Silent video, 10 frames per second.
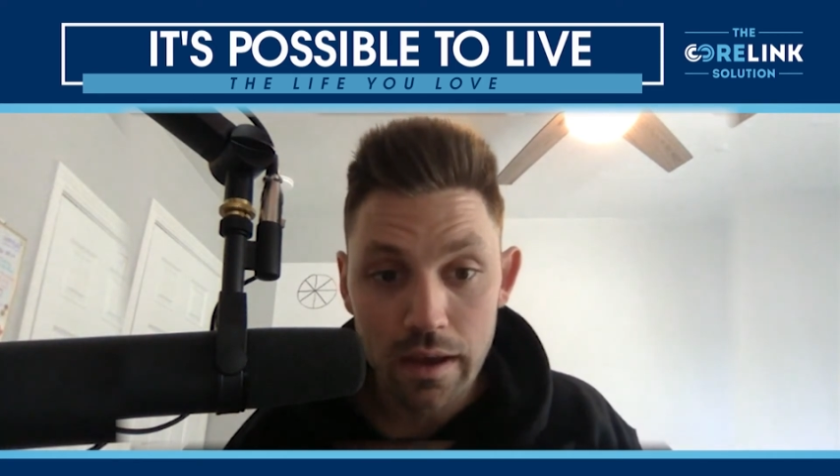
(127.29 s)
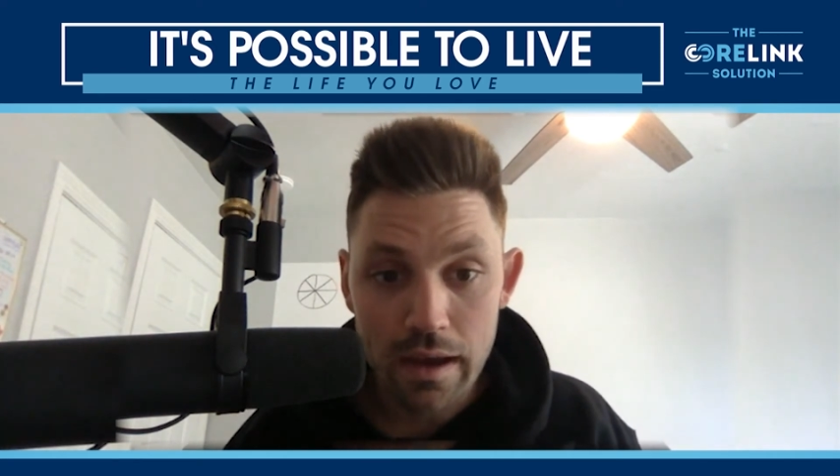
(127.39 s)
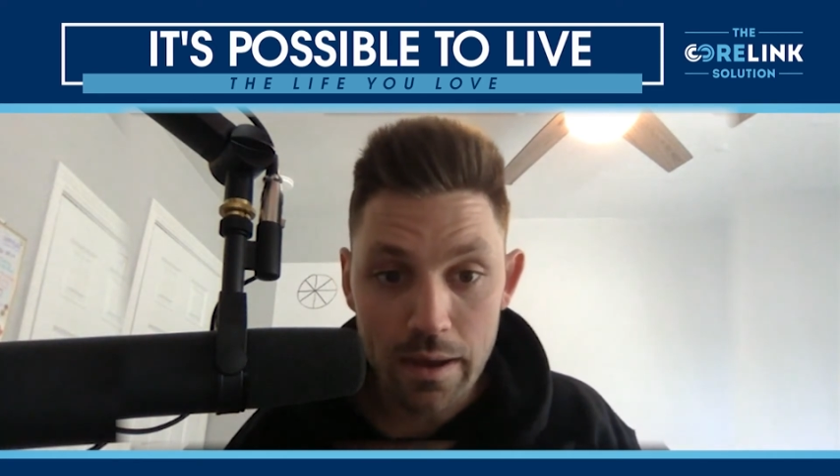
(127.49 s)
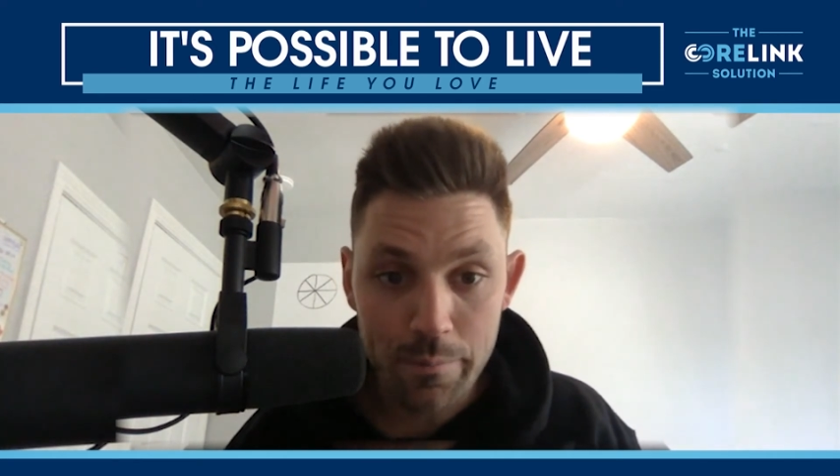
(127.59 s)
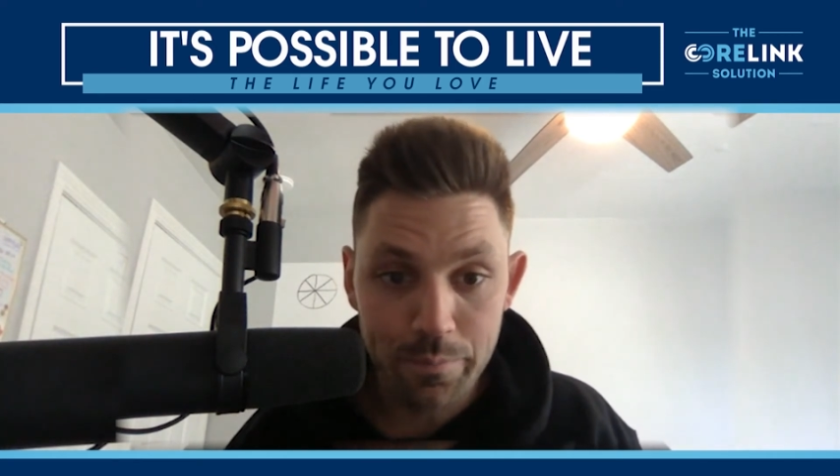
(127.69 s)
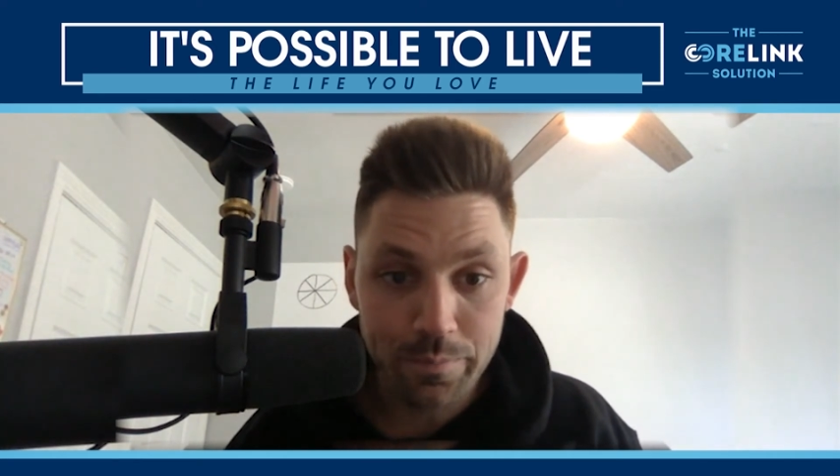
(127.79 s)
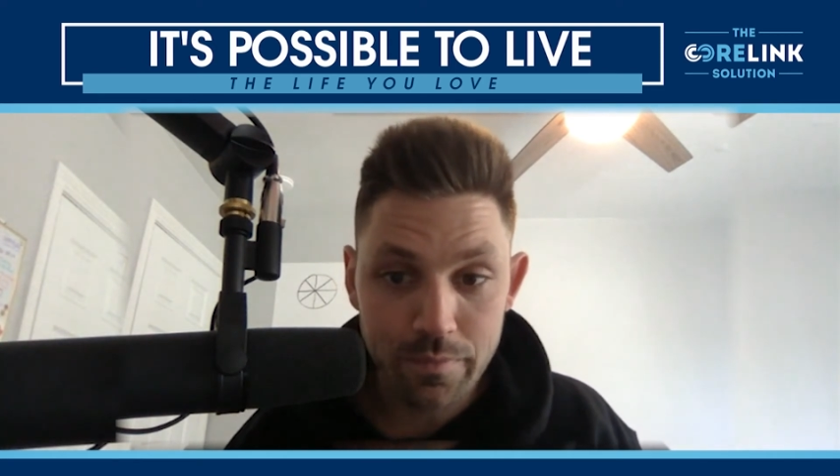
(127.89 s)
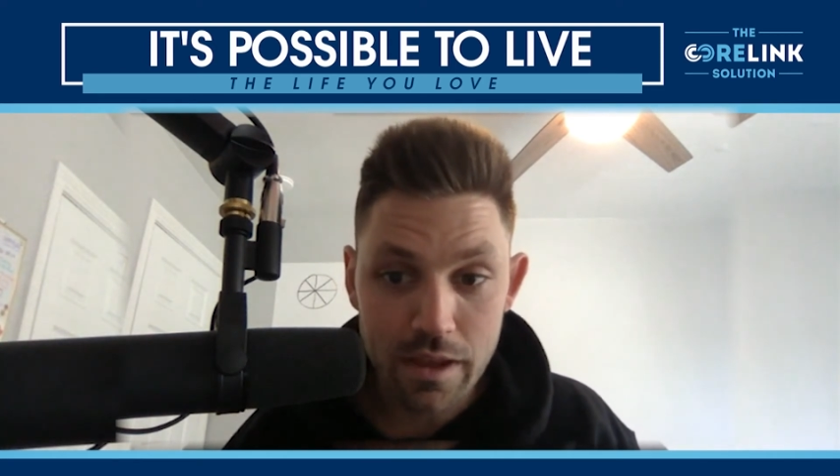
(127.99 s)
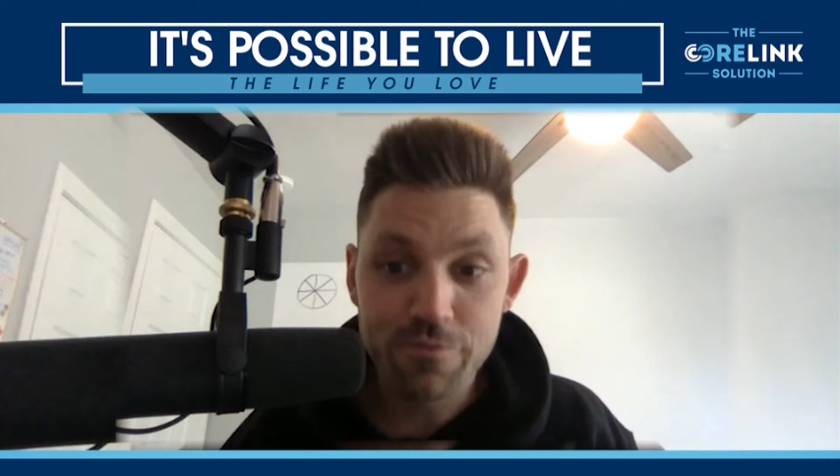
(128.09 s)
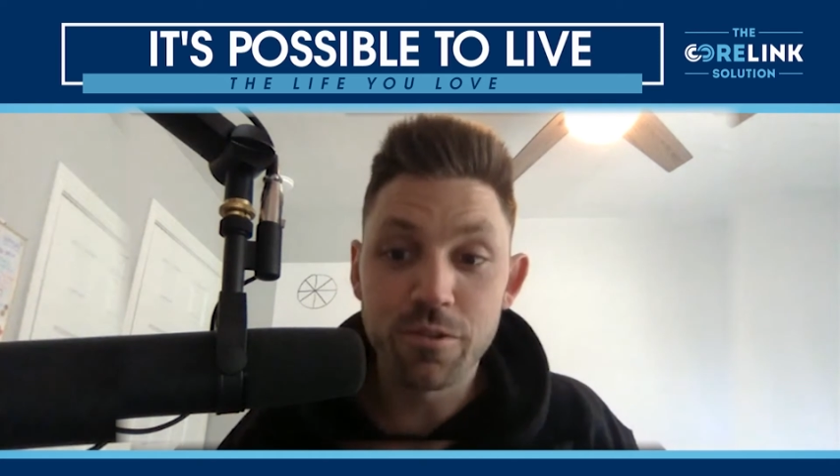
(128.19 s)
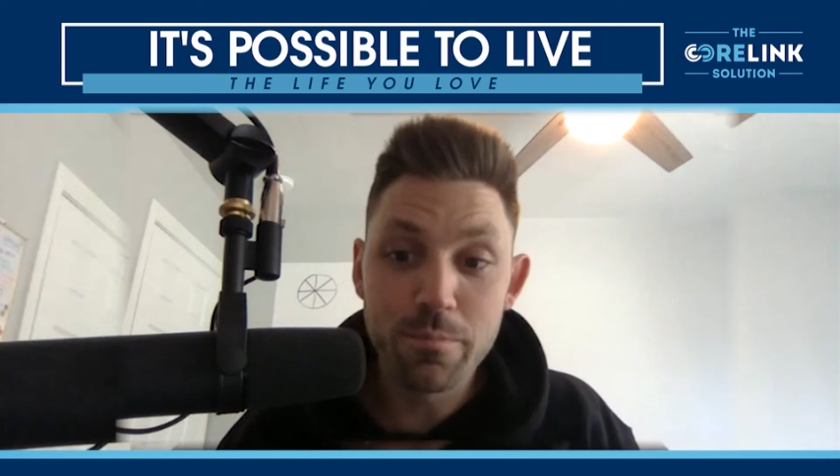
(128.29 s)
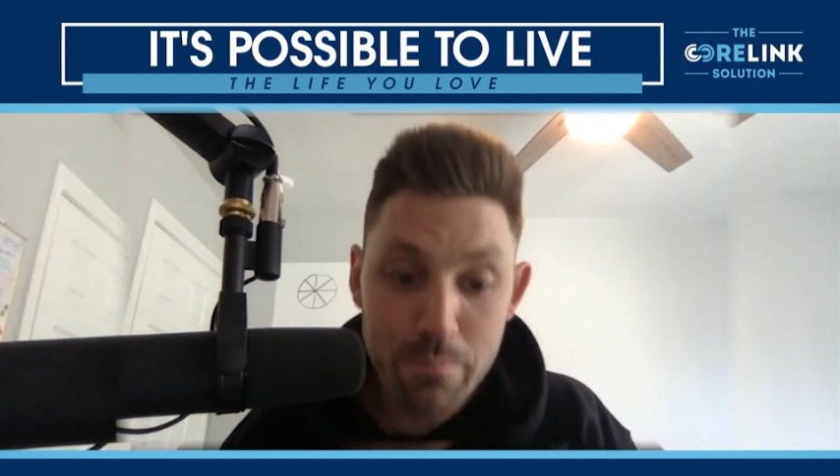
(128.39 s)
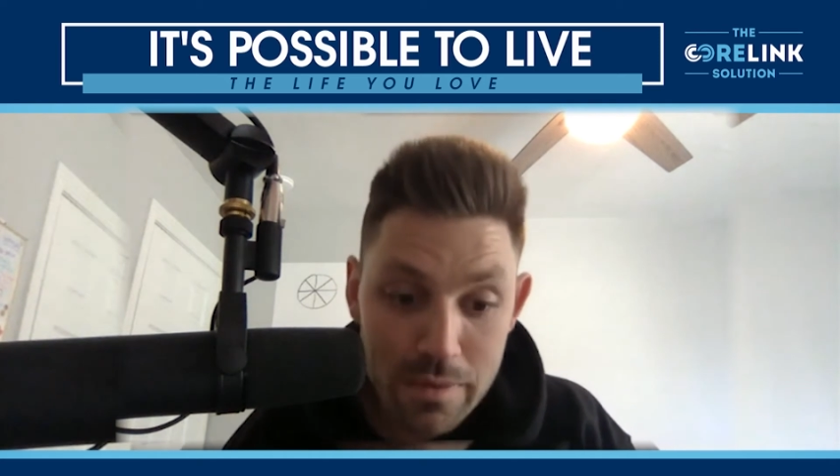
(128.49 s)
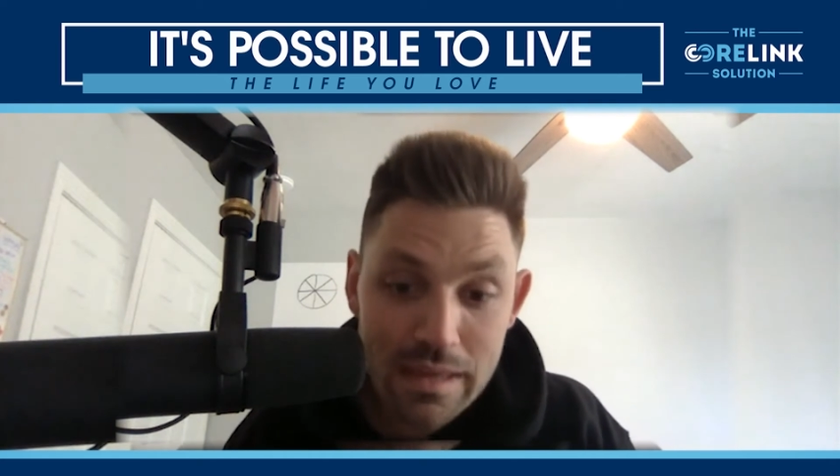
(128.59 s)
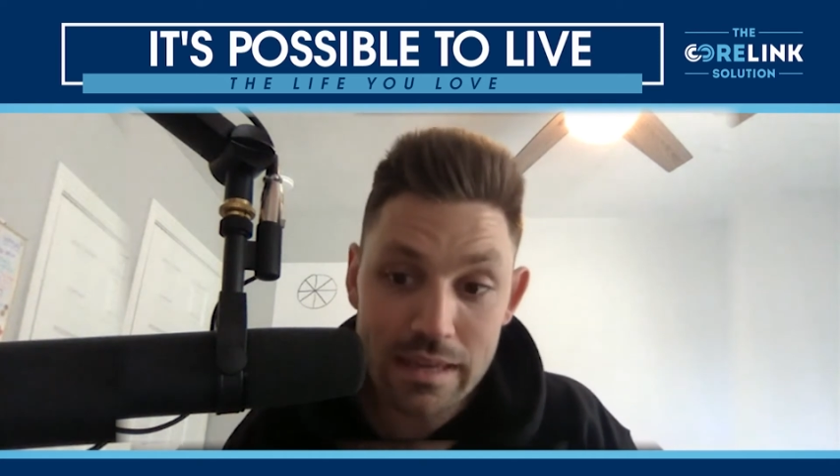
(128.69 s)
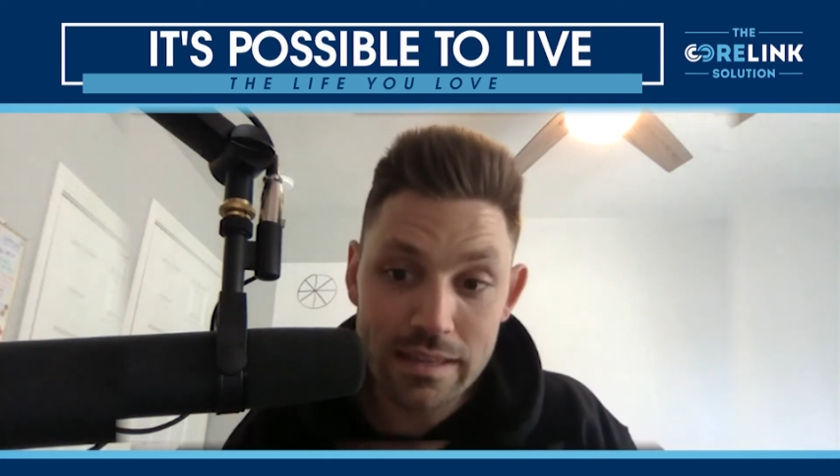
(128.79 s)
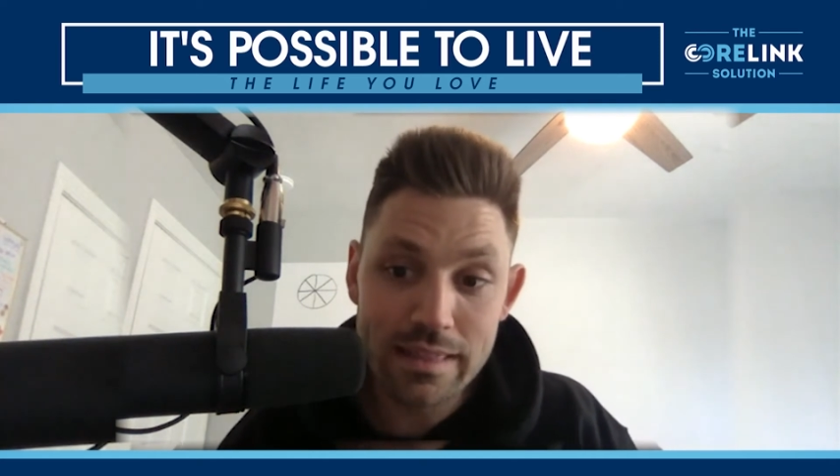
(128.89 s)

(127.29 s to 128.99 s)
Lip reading: And for me,